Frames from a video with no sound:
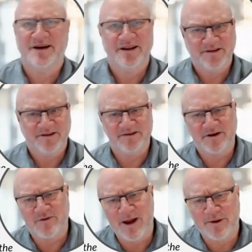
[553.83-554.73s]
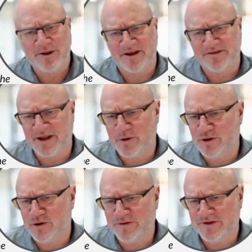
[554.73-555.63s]
This is a grammar test. Now we're
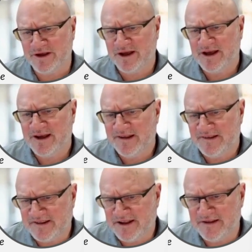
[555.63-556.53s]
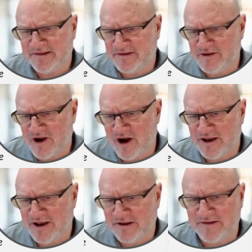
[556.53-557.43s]
using since
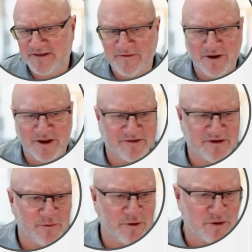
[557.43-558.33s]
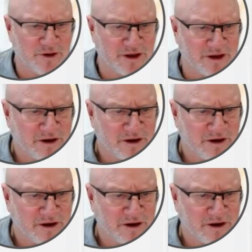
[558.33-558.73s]
1970. So we're looking